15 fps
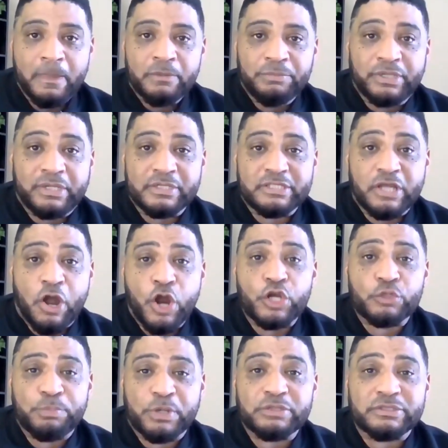because the
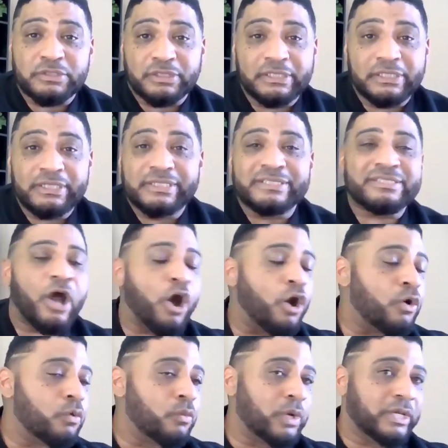hardest person to lead is
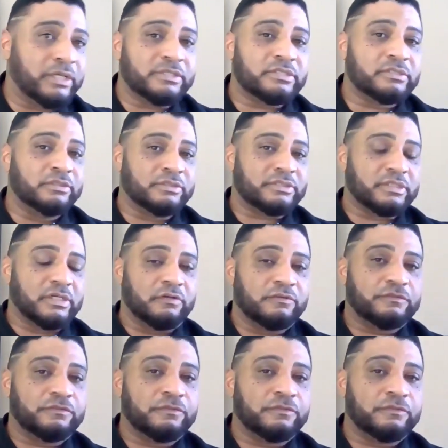always yourself.